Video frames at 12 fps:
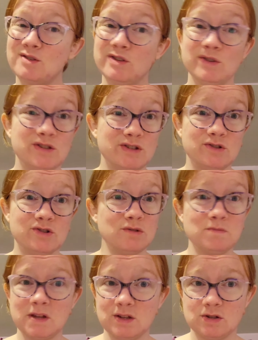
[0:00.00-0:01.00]
You
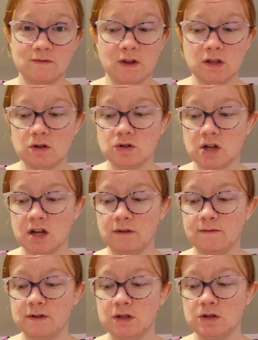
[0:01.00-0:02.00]
shouldn't be feeding your
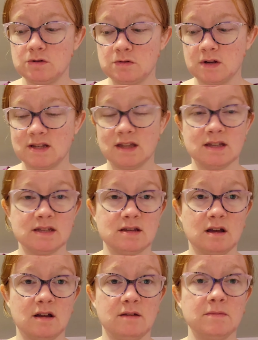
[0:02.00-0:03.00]
child fizzy drinks at this
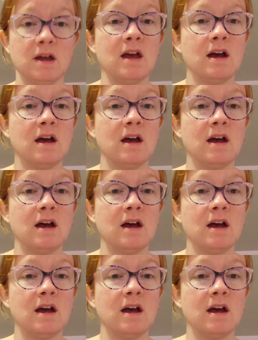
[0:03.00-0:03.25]
time.